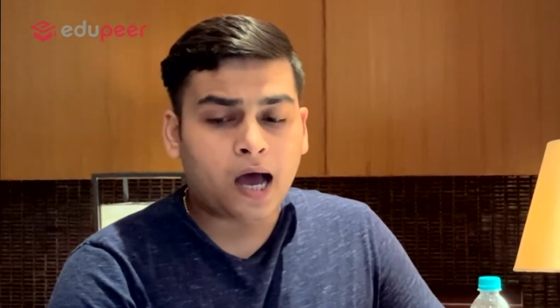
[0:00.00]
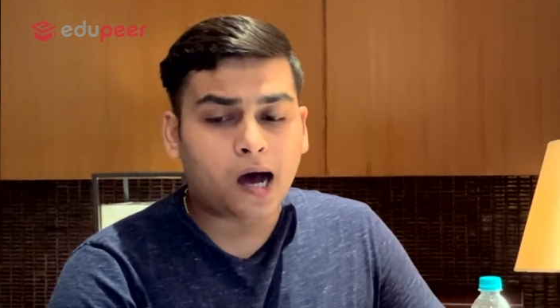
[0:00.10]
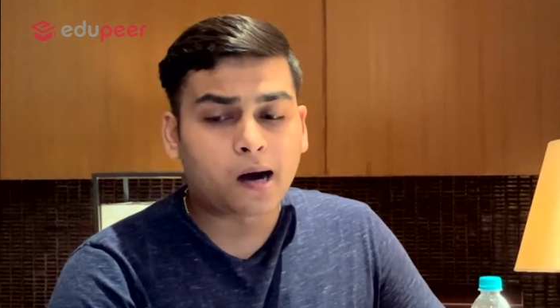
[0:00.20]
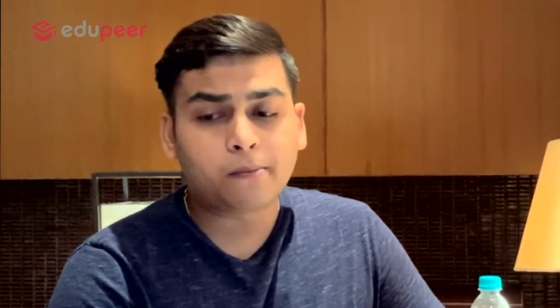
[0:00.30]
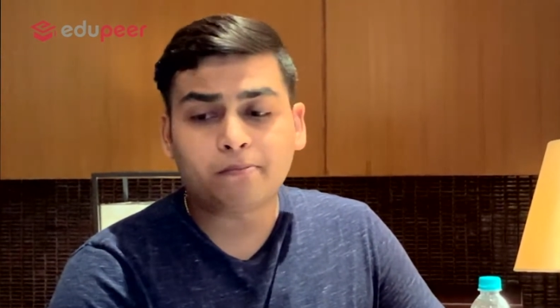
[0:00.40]

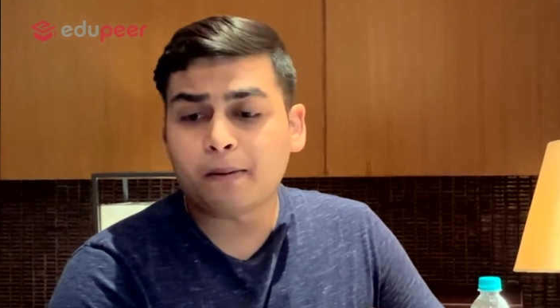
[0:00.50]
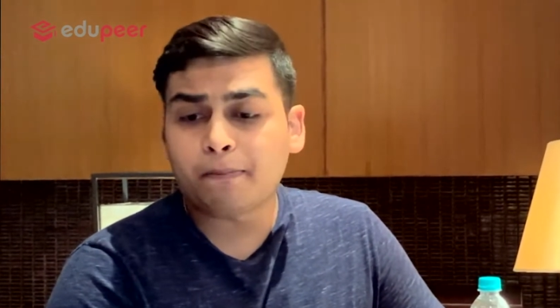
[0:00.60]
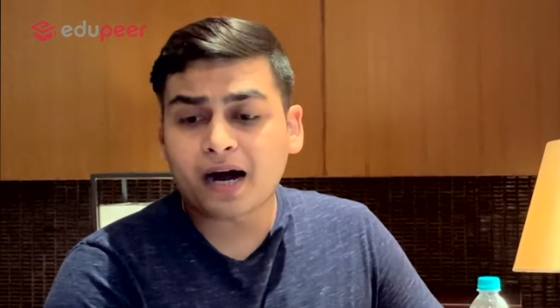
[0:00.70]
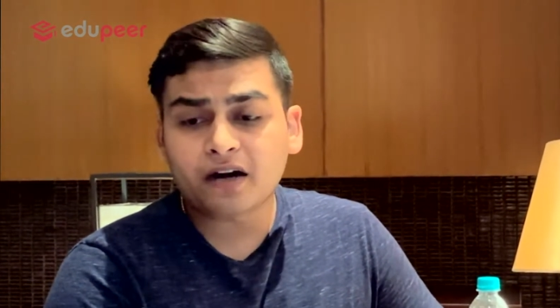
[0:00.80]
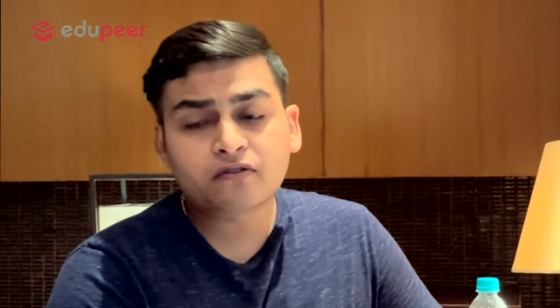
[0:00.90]

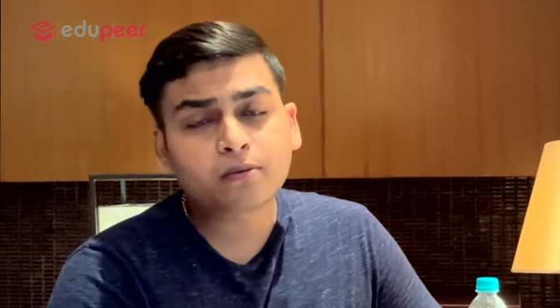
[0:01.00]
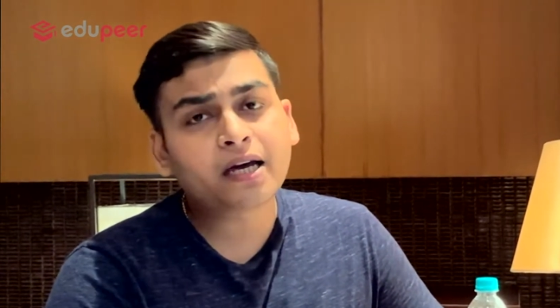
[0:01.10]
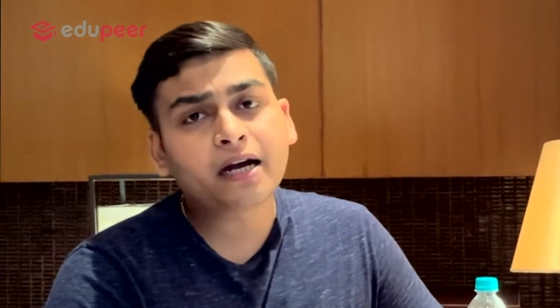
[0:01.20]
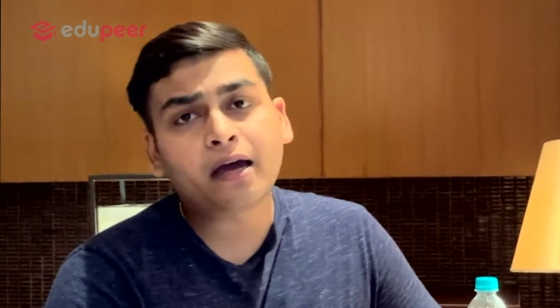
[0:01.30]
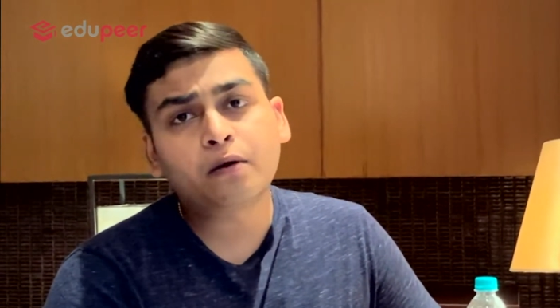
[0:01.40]
Apart from
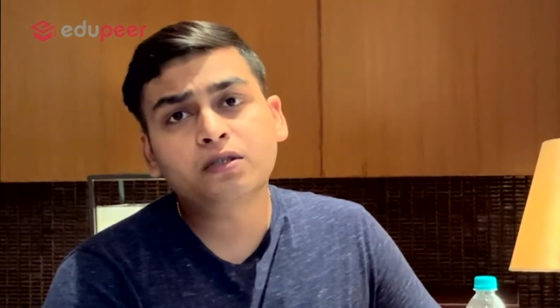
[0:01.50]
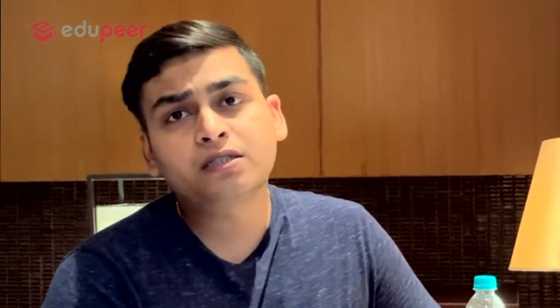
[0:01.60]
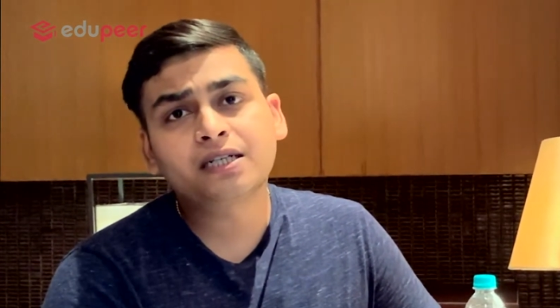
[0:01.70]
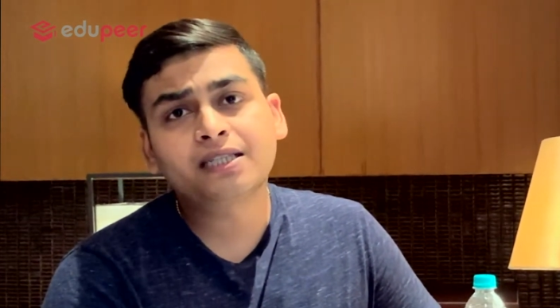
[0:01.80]
that, I would say